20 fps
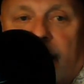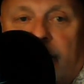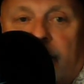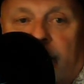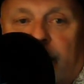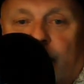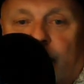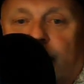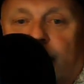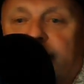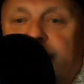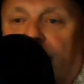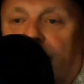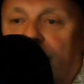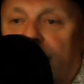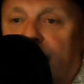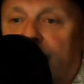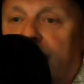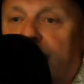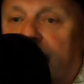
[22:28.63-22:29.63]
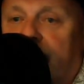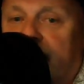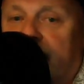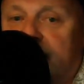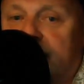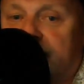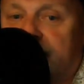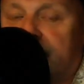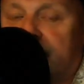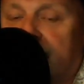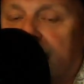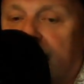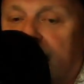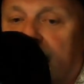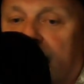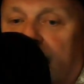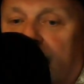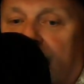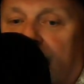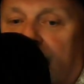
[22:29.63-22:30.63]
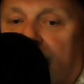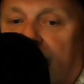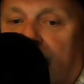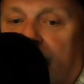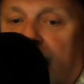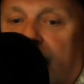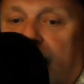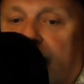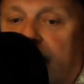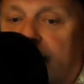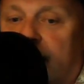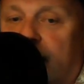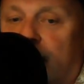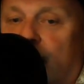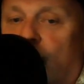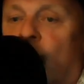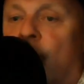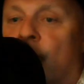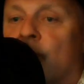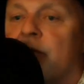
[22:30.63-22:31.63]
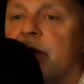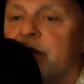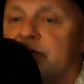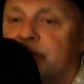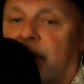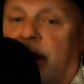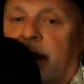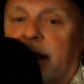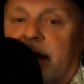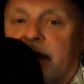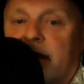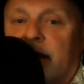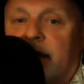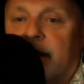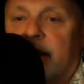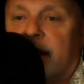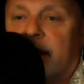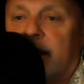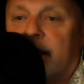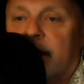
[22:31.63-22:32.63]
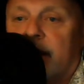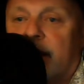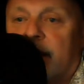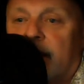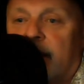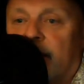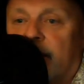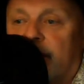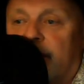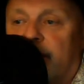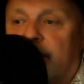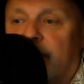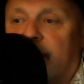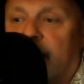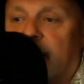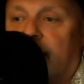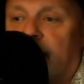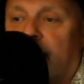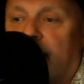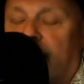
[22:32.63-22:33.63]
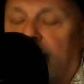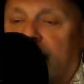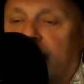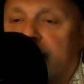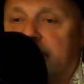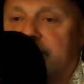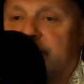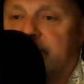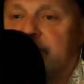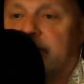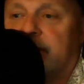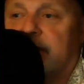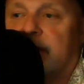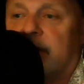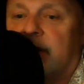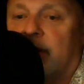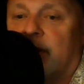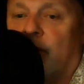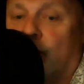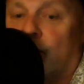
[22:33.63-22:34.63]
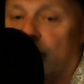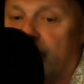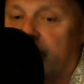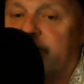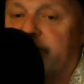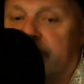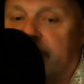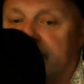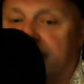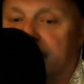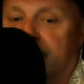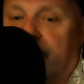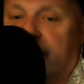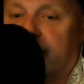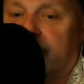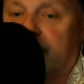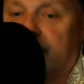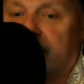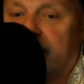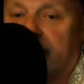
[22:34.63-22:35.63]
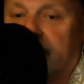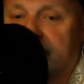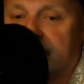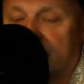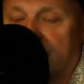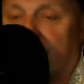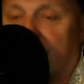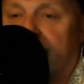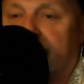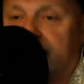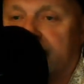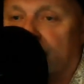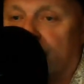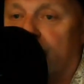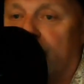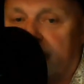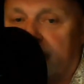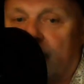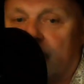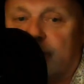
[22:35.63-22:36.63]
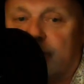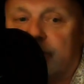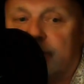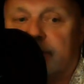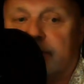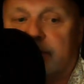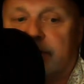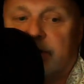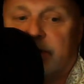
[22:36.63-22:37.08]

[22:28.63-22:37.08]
Hometown is the only track that has, on the finished record, a scratch guide vocal.